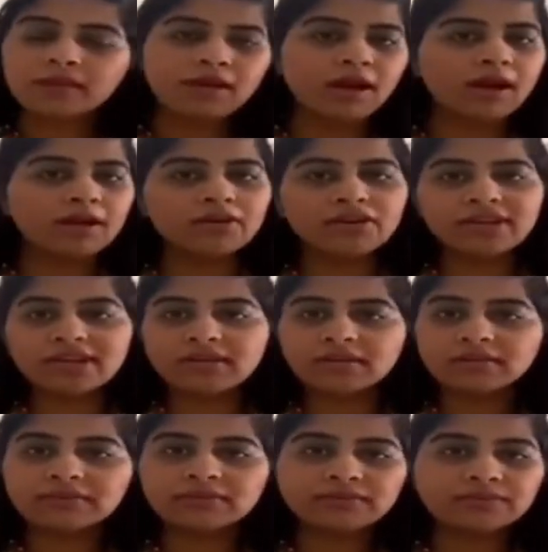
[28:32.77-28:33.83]

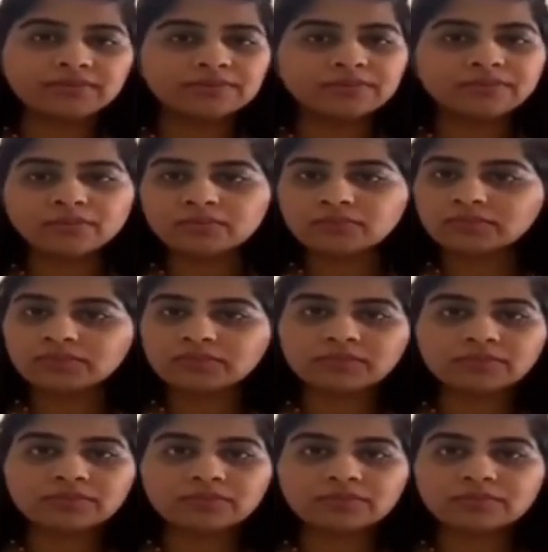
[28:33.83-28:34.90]

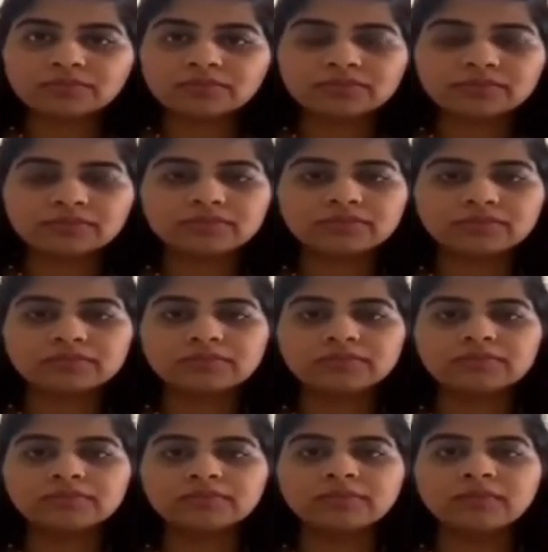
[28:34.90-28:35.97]

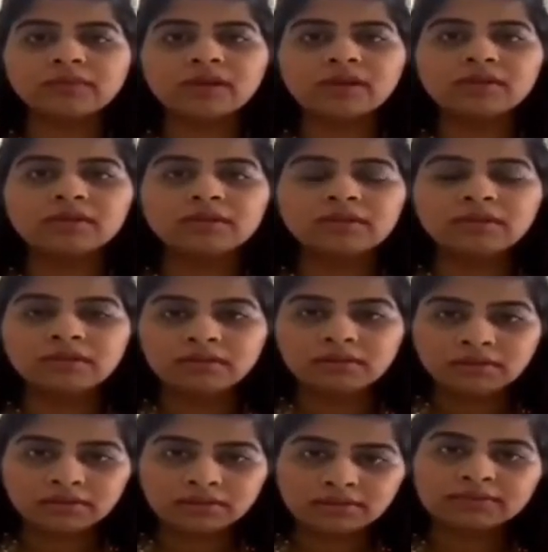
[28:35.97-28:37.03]

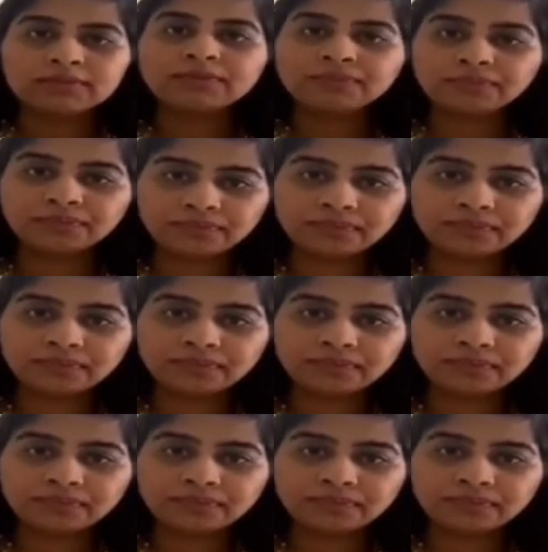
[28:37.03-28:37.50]
This person isn't speaking.